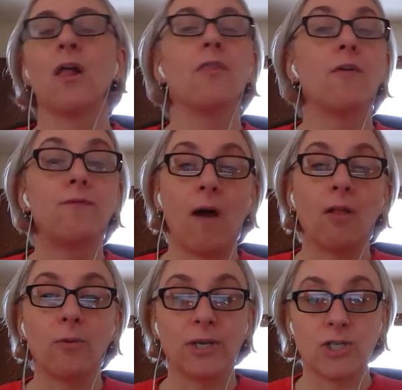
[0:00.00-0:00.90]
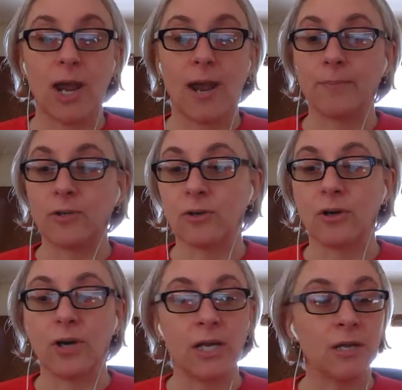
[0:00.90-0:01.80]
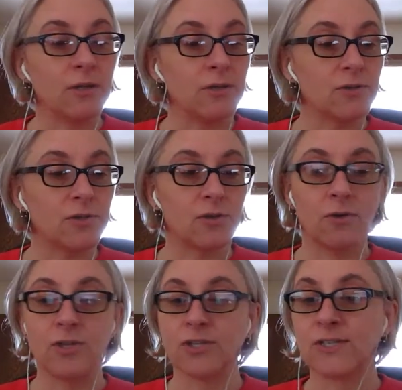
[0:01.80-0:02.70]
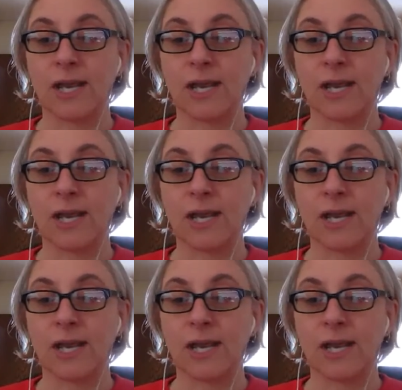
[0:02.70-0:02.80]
the following chapter this